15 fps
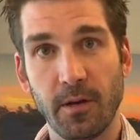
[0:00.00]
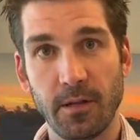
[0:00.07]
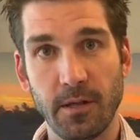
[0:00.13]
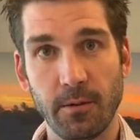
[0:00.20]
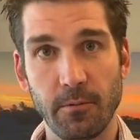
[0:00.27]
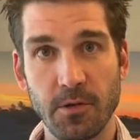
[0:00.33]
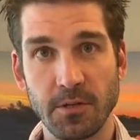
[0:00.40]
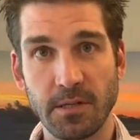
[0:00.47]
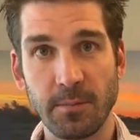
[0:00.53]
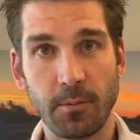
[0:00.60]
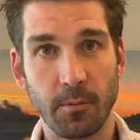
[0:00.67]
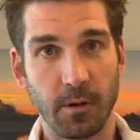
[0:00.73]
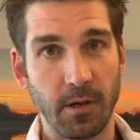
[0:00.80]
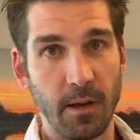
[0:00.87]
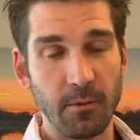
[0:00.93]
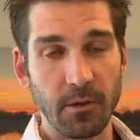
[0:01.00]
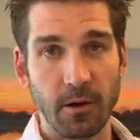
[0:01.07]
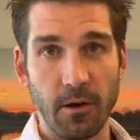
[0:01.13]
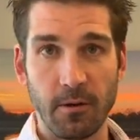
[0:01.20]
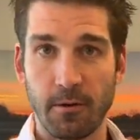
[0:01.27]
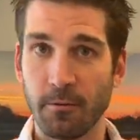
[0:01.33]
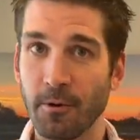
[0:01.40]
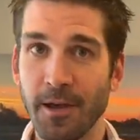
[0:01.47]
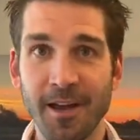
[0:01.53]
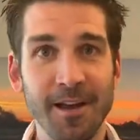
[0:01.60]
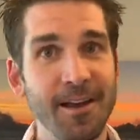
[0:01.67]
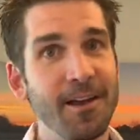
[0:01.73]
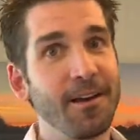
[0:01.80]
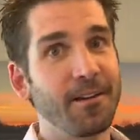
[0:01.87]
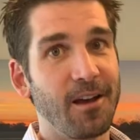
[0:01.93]
And then when you see people come and go,
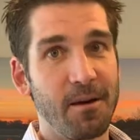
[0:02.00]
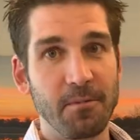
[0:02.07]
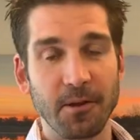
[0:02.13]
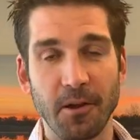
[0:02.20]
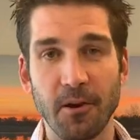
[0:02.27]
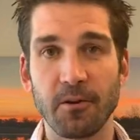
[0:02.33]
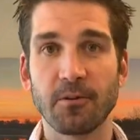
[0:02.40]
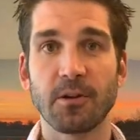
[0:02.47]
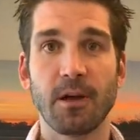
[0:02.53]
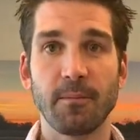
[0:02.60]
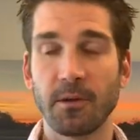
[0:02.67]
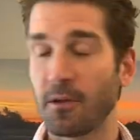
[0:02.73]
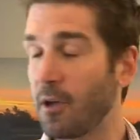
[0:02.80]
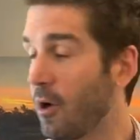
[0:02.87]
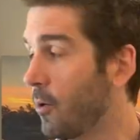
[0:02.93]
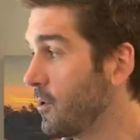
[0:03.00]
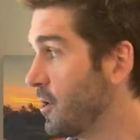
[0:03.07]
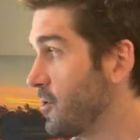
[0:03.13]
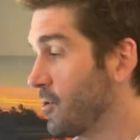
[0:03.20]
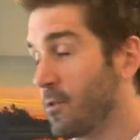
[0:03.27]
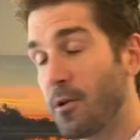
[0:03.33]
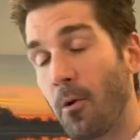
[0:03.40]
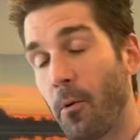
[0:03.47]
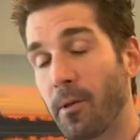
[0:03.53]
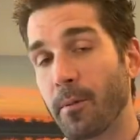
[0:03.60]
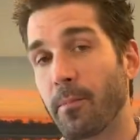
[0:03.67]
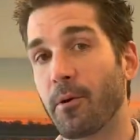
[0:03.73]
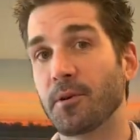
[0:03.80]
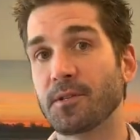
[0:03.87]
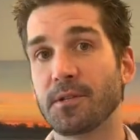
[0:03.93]
come and go, come and go, and then you're the only
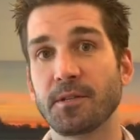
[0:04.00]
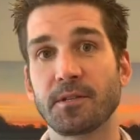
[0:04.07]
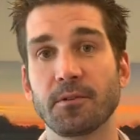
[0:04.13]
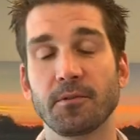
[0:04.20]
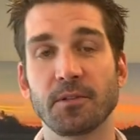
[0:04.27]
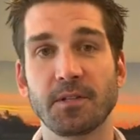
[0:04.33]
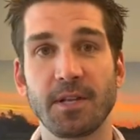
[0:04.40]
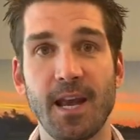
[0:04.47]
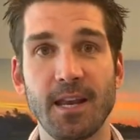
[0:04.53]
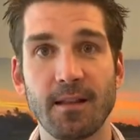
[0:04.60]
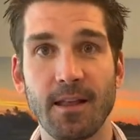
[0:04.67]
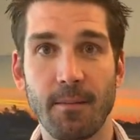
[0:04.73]
person still standing.